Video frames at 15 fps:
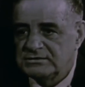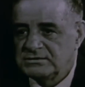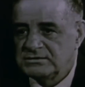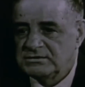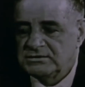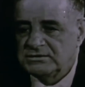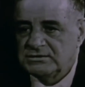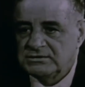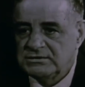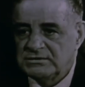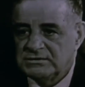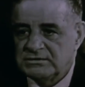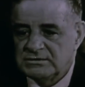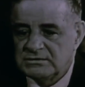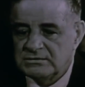What did Joe
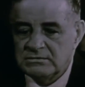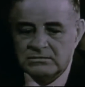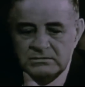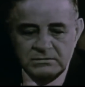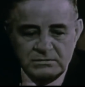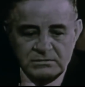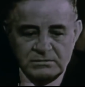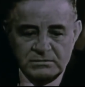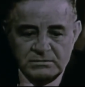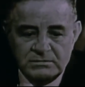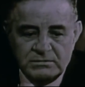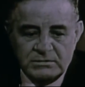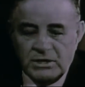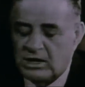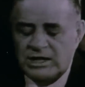Valachi reveal
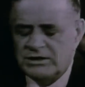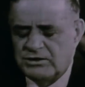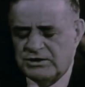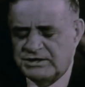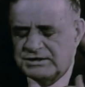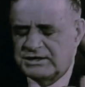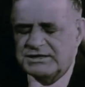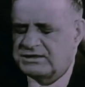about the secrets of the